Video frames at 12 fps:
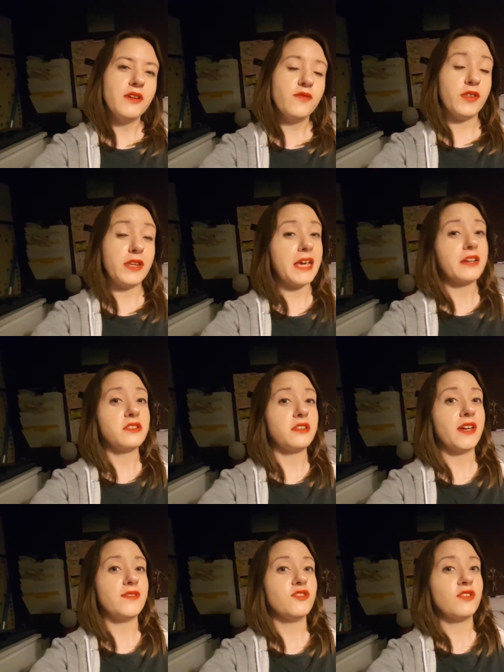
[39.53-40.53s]
for the next
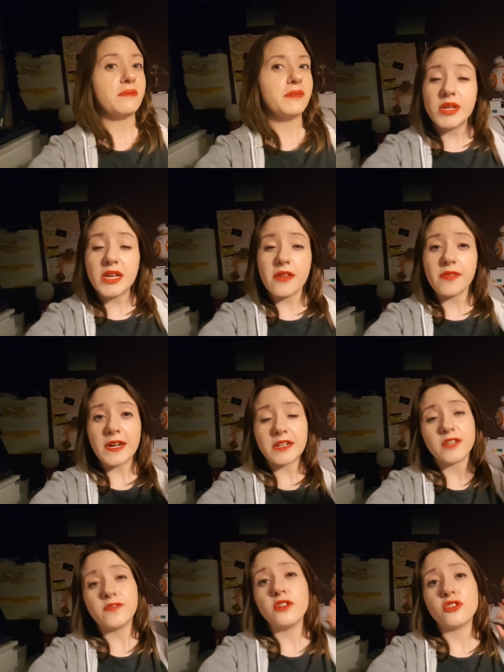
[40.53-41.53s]
live stream. But yeah,
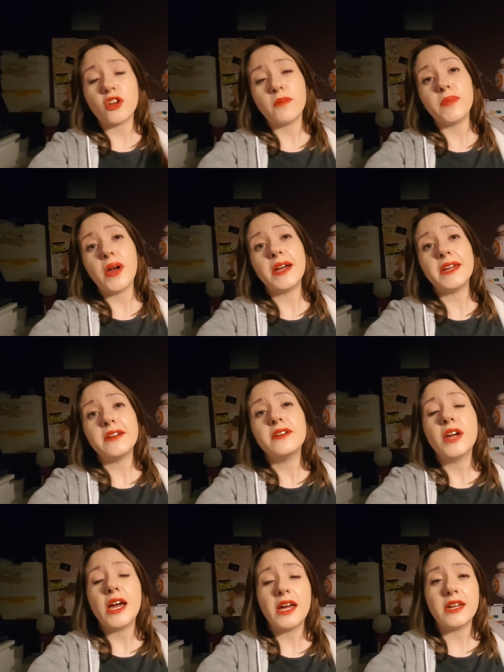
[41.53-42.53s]
thanks if you stopped by
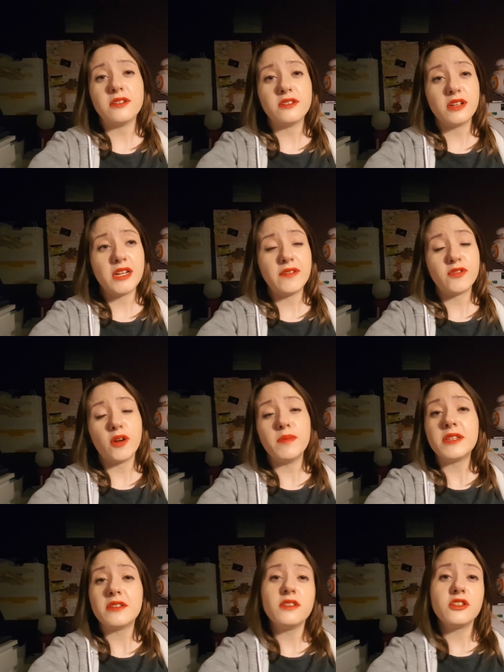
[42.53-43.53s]
and uh, left
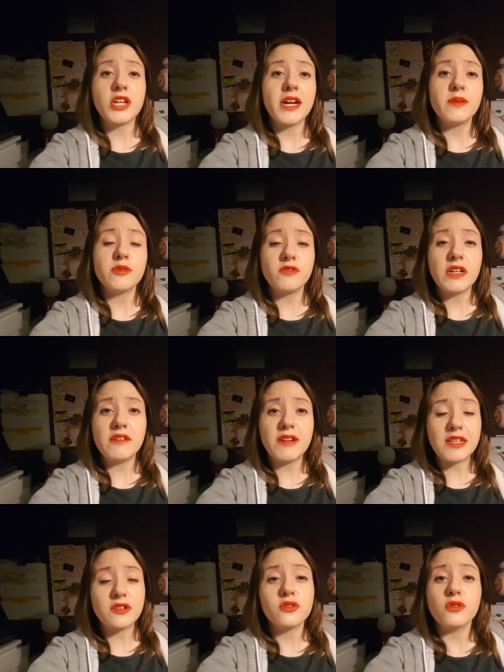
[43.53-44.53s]
comments in the chat. It was really
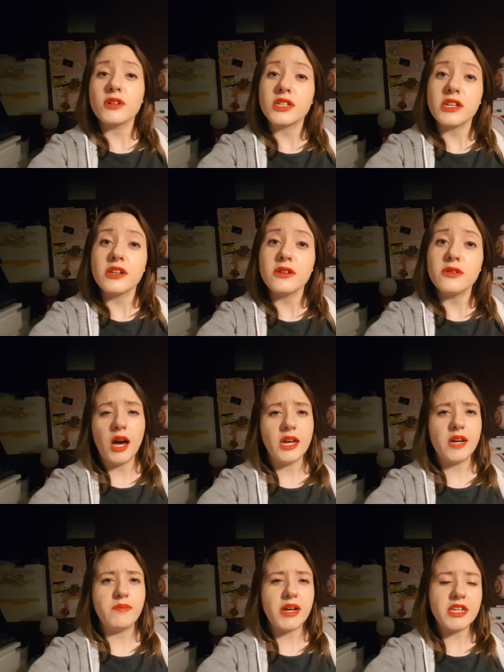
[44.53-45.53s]
great to talk to you. I
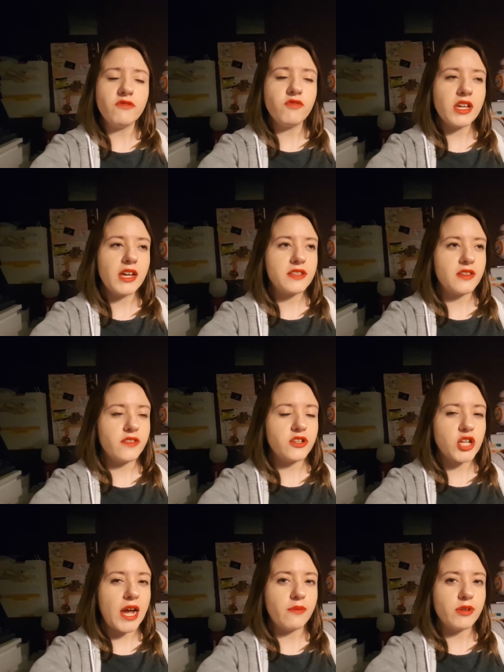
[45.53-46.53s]
um, I didn't realise that the
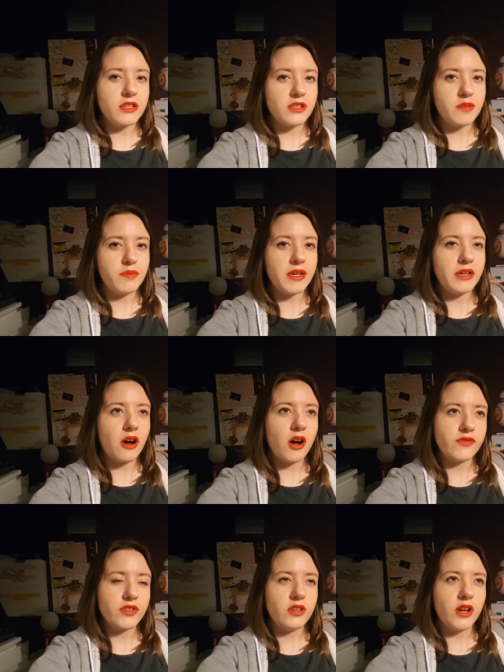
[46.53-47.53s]
chat would disappear
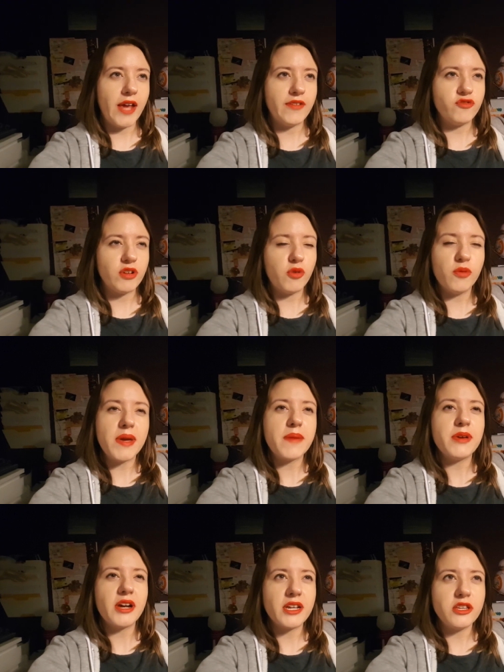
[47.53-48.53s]
after the live stream, or
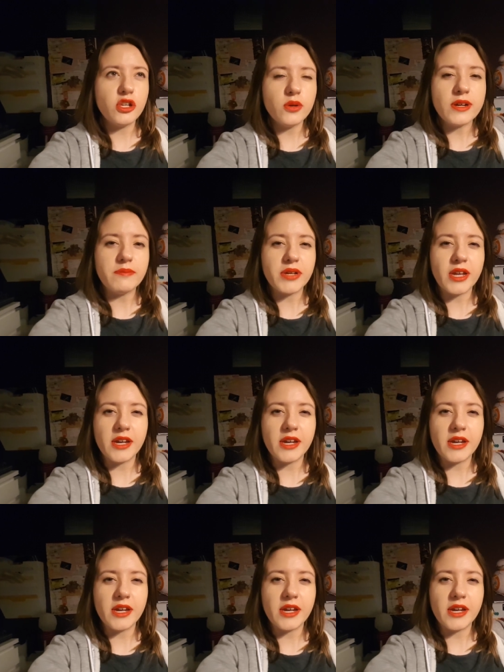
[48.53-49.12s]
maybe I knew it but